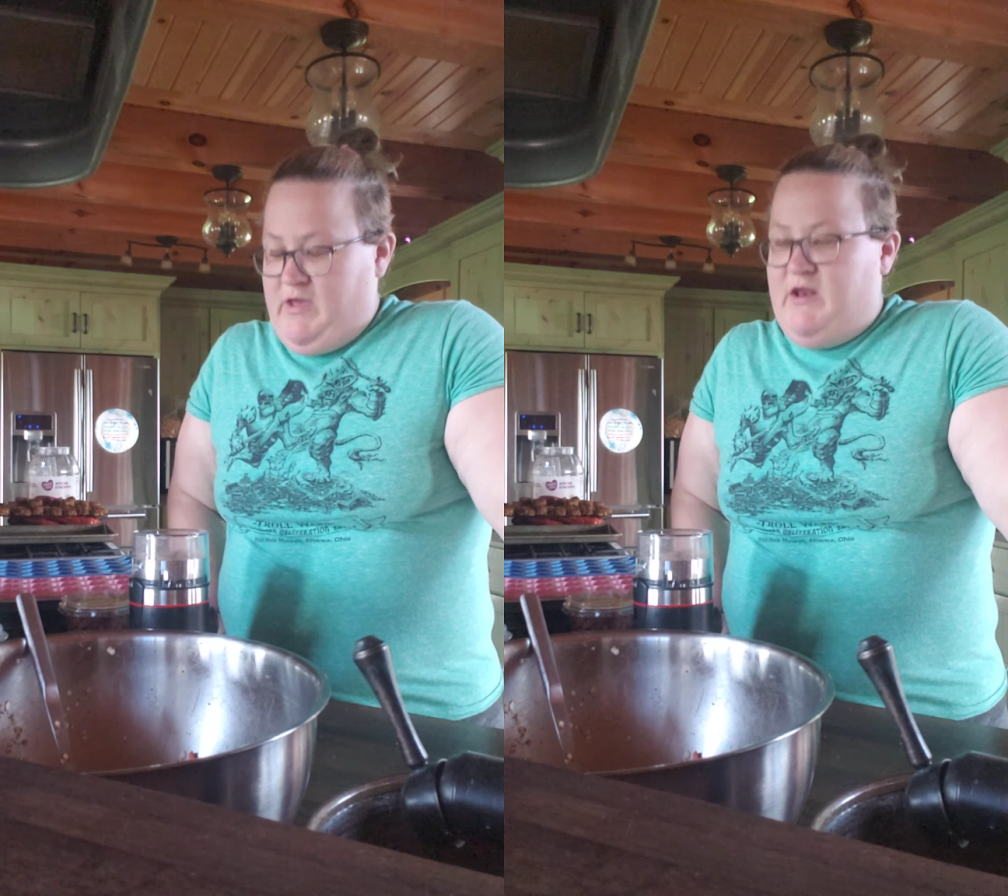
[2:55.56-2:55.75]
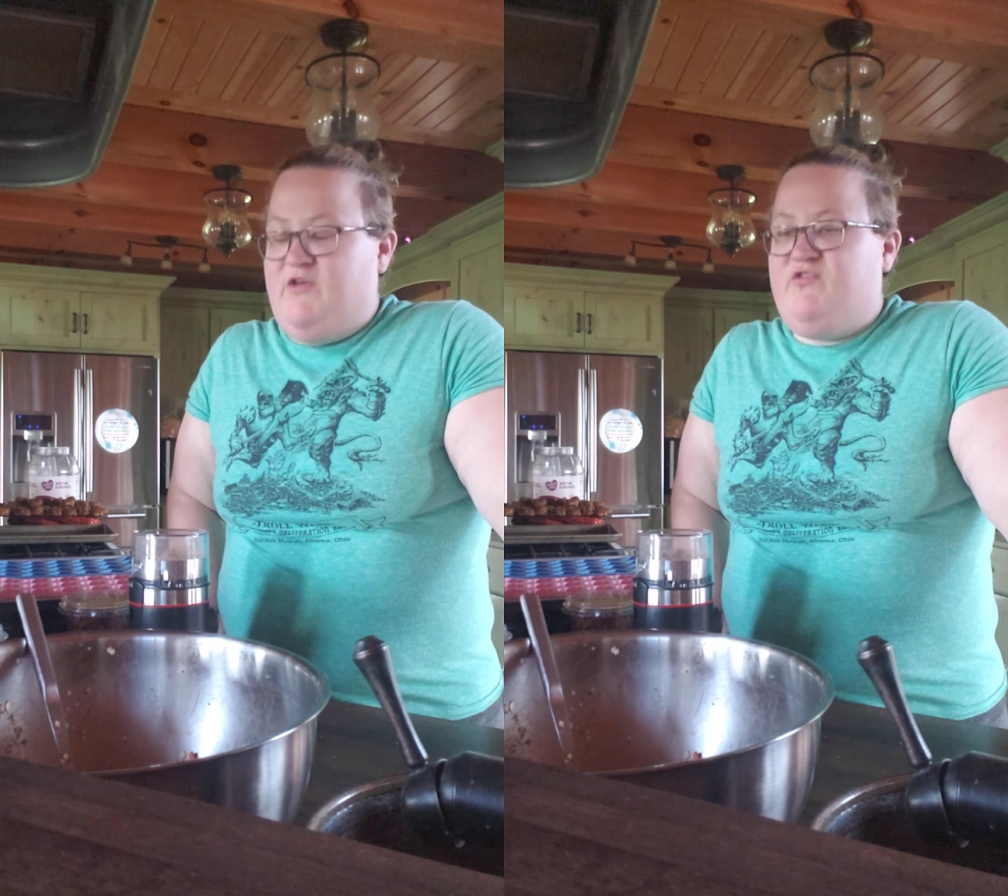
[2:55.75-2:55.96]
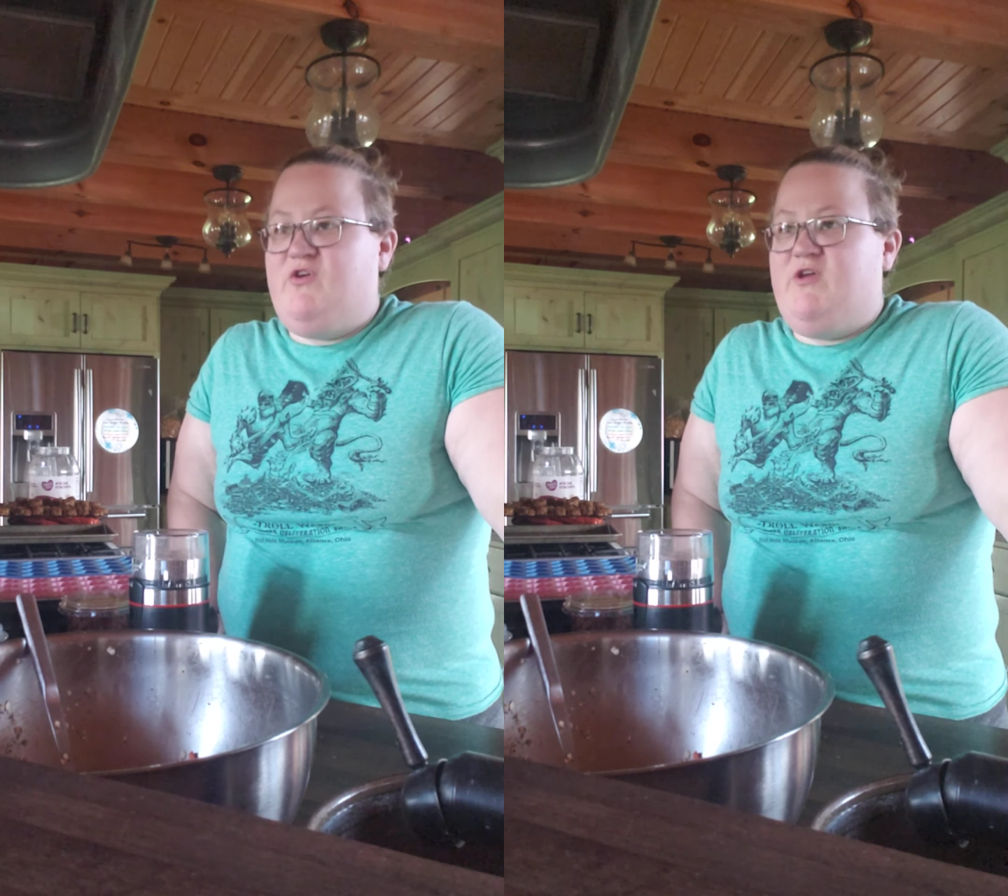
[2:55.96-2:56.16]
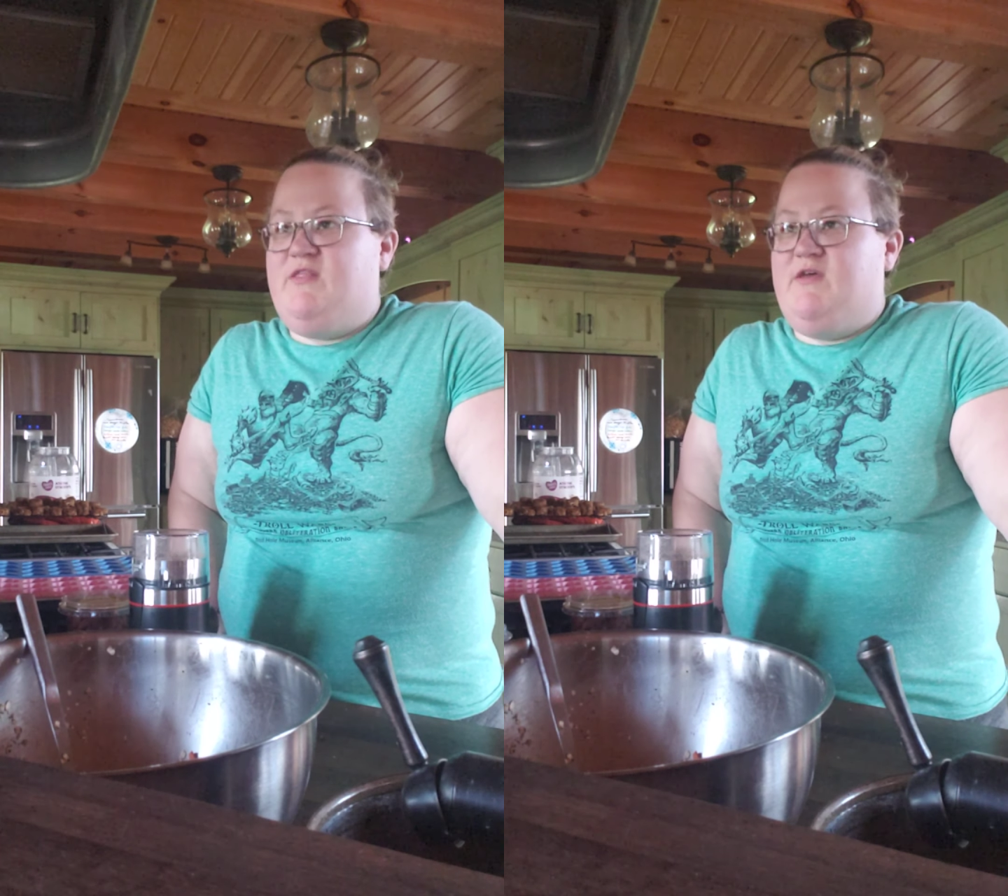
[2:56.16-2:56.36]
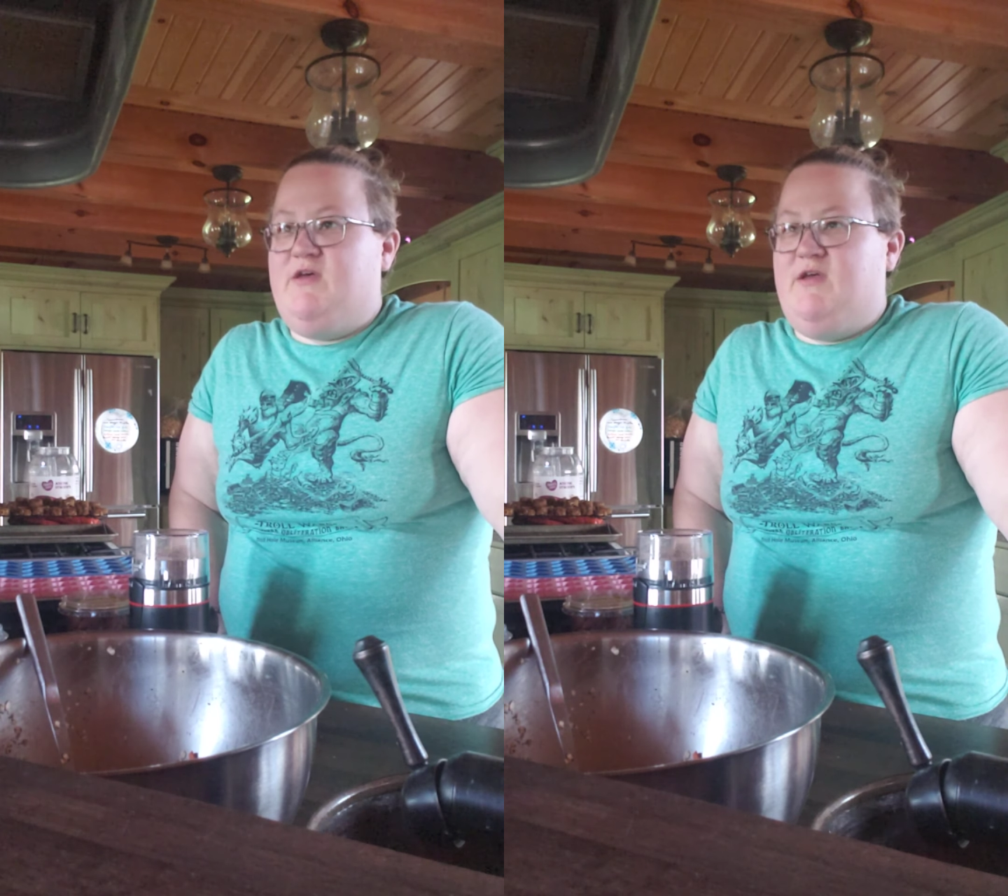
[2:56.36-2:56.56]
And I'll show you
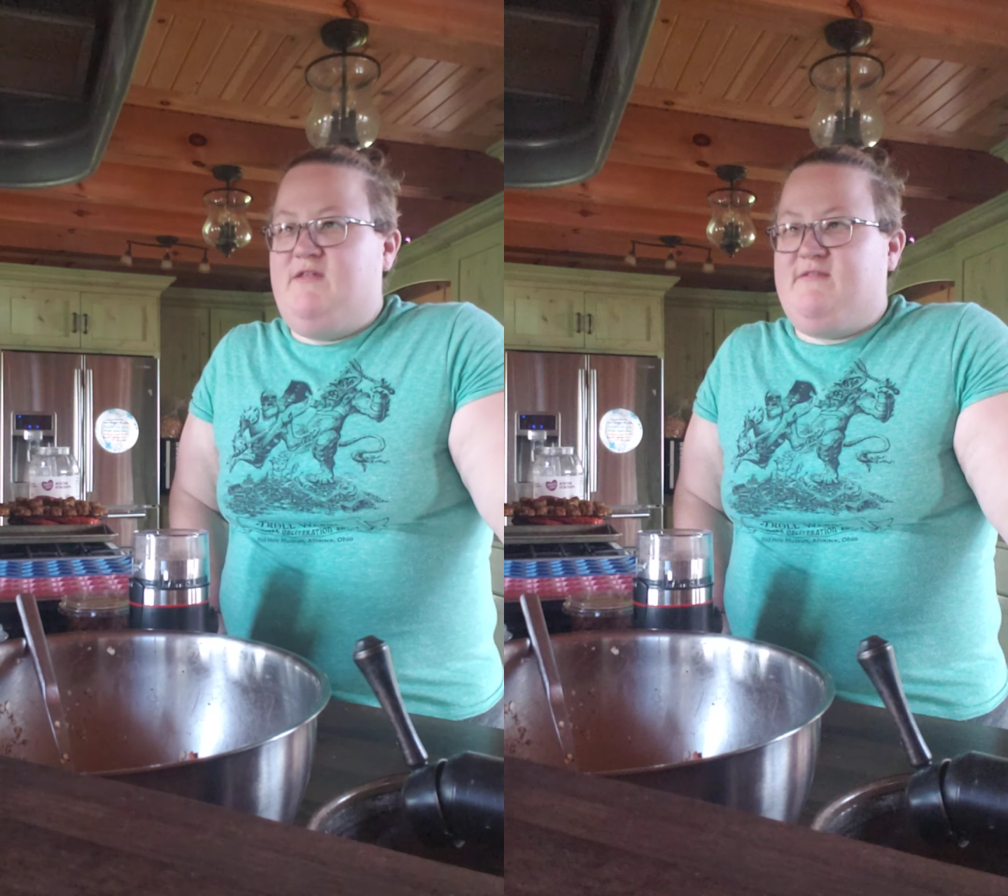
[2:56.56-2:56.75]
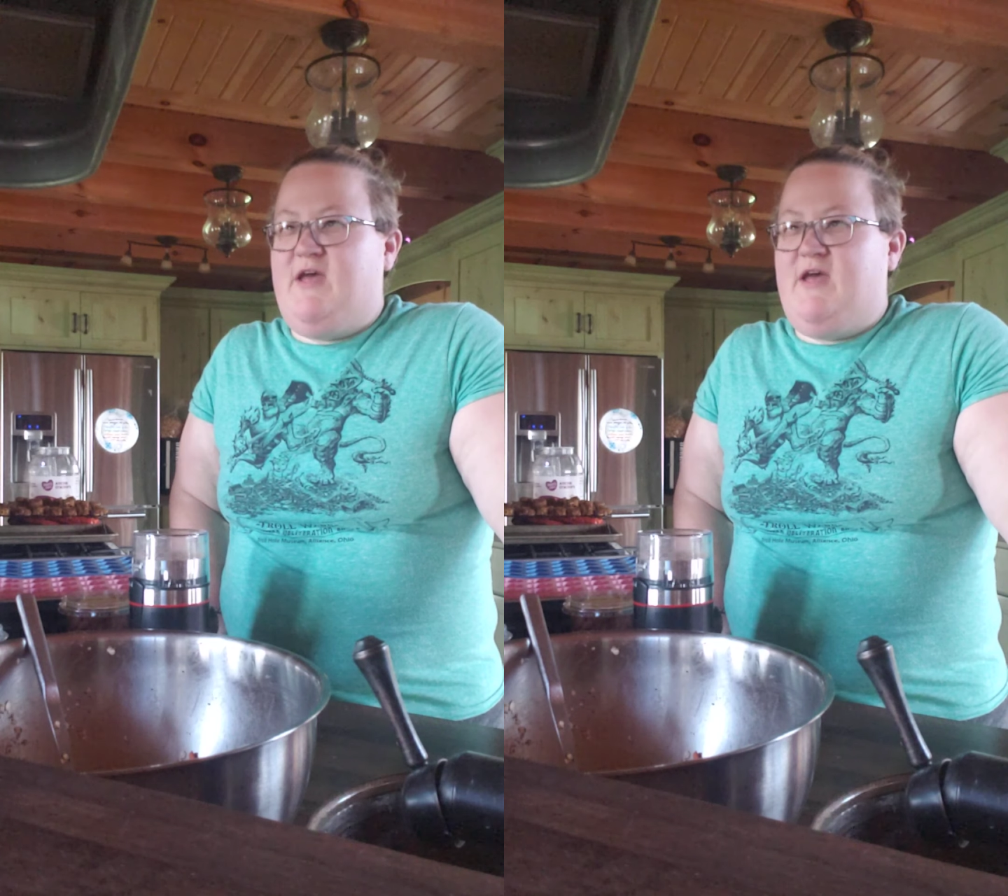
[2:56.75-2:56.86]
the, it